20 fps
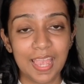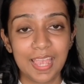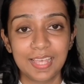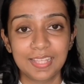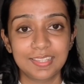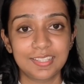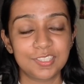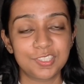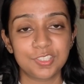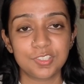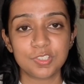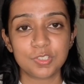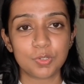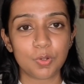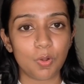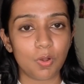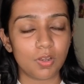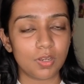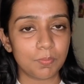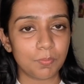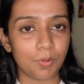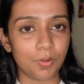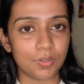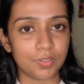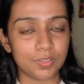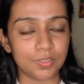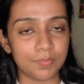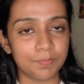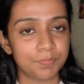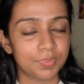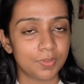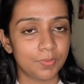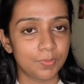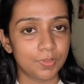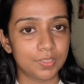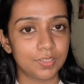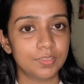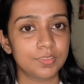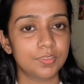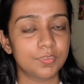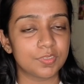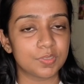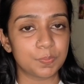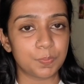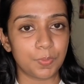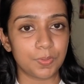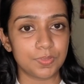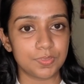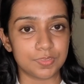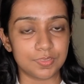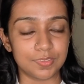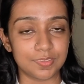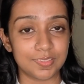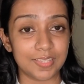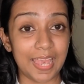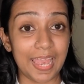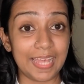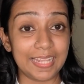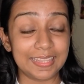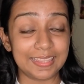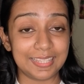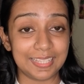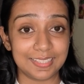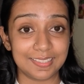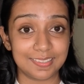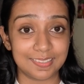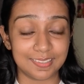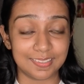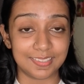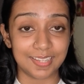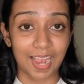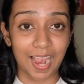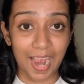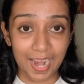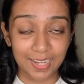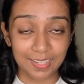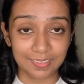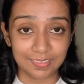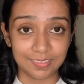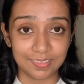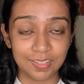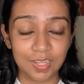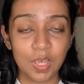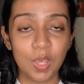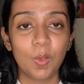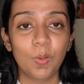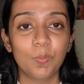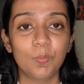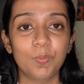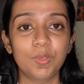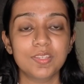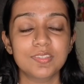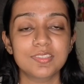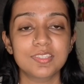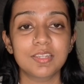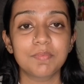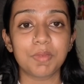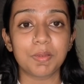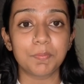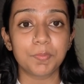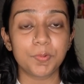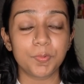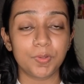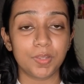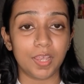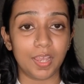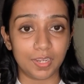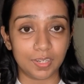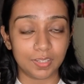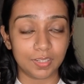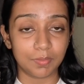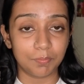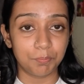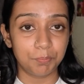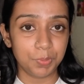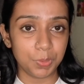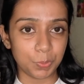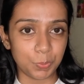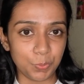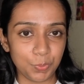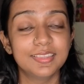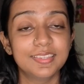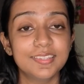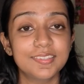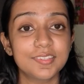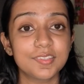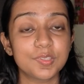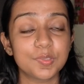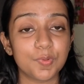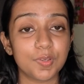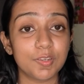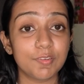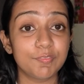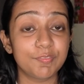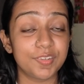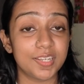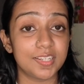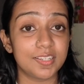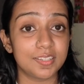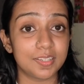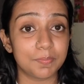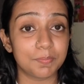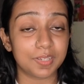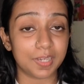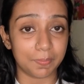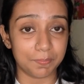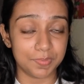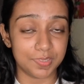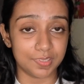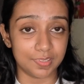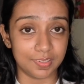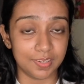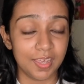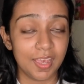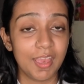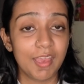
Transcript: They just call a model, return the responses, and then sit idle, wasting memory and compute. This is where VLLM comes in.